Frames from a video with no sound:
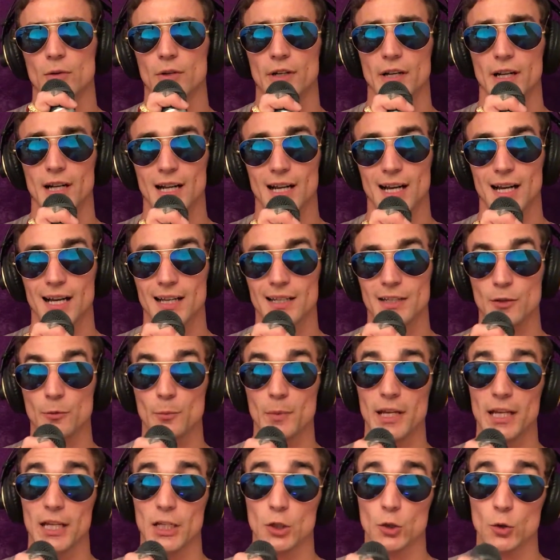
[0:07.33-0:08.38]
or not, you
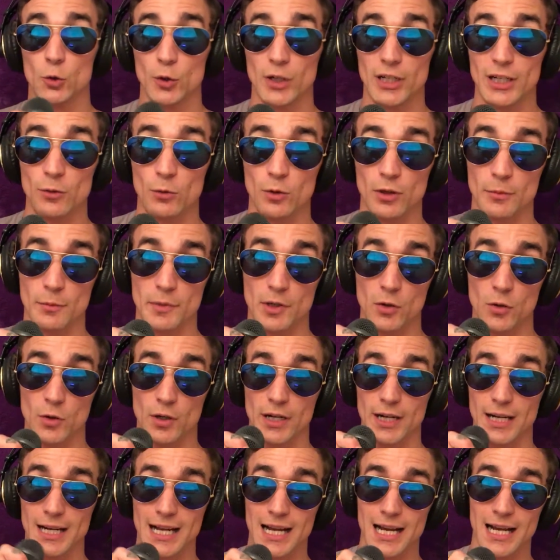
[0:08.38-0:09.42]
may agree with me or
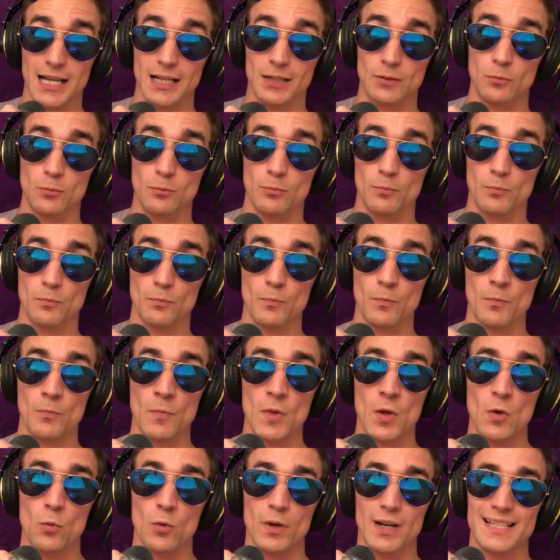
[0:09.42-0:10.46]
not,
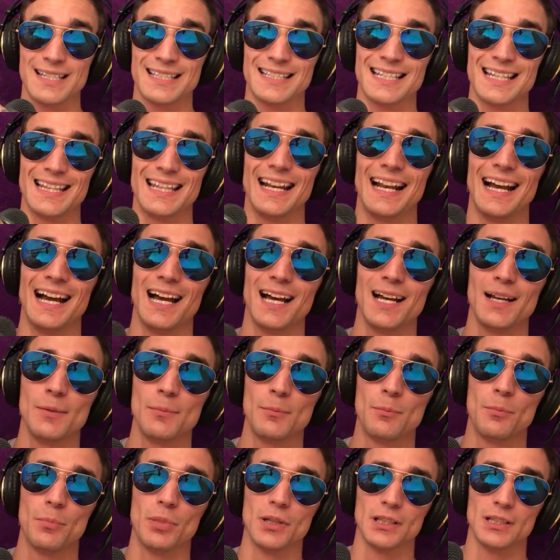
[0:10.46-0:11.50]
when I say that I
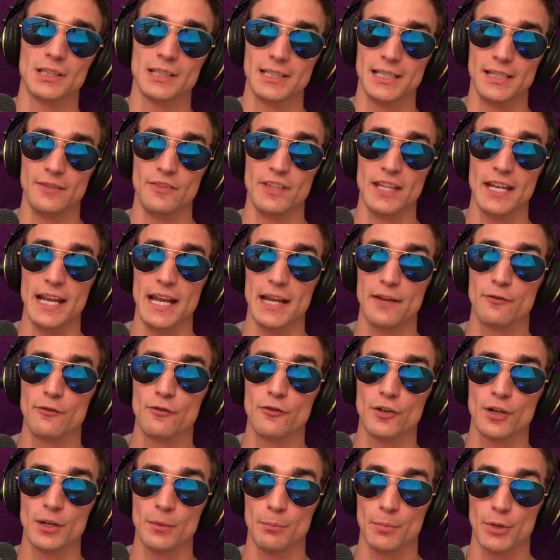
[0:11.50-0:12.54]
believe that
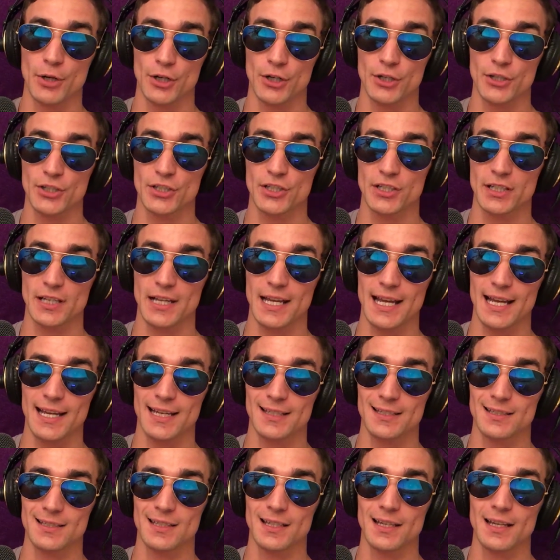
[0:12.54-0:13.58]
every person
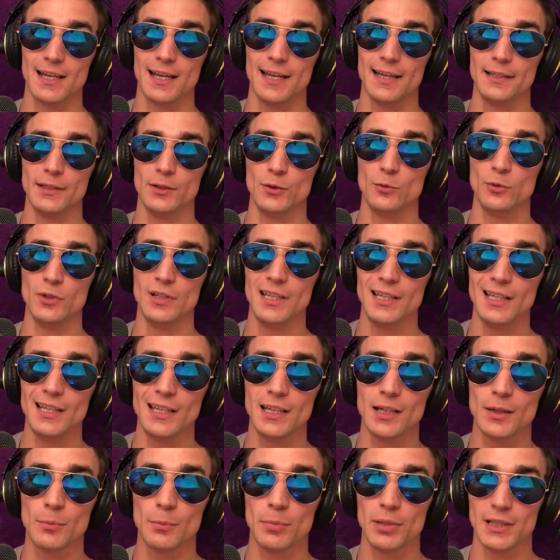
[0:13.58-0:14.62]
has a
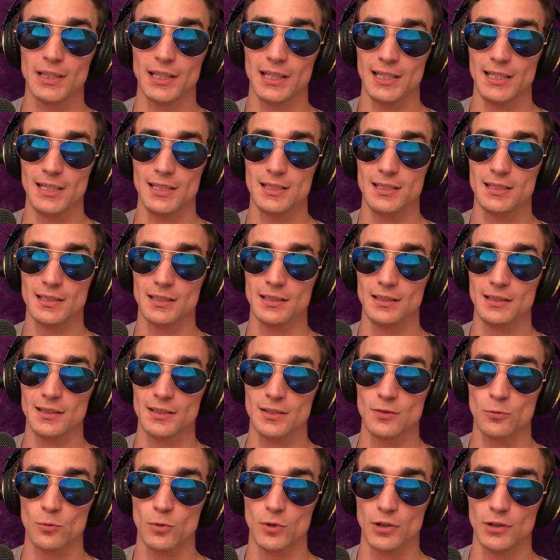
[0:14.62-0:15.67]
unique place in
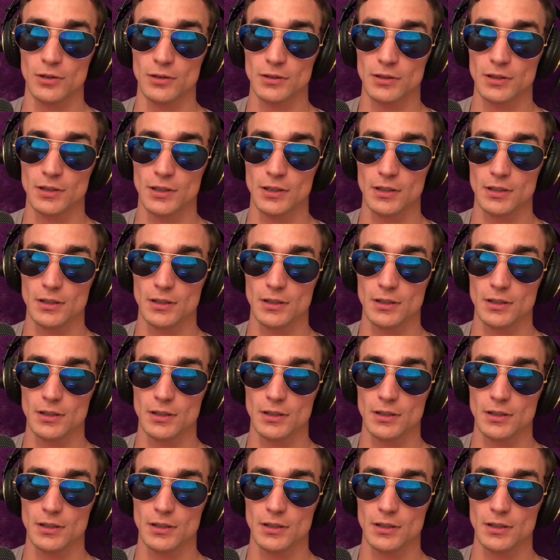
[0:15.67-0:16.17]
this world.